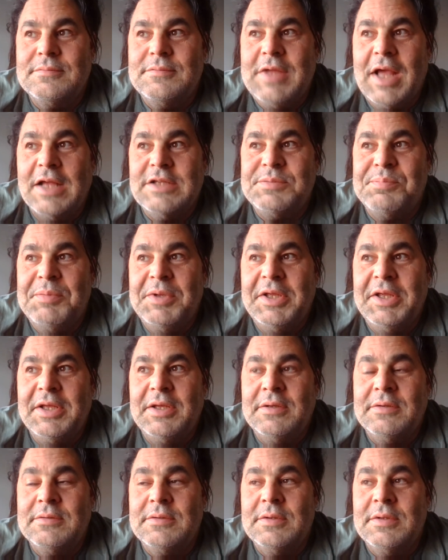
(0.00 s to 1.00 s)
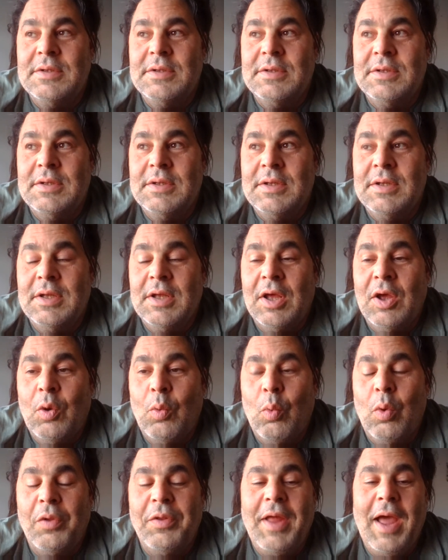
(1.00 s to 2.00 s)
That's me.
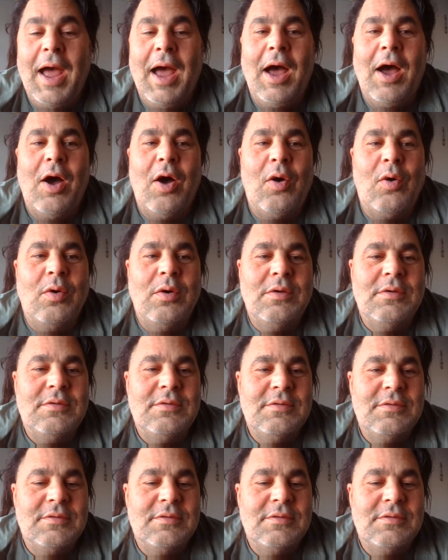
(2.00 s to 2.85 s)
Well, now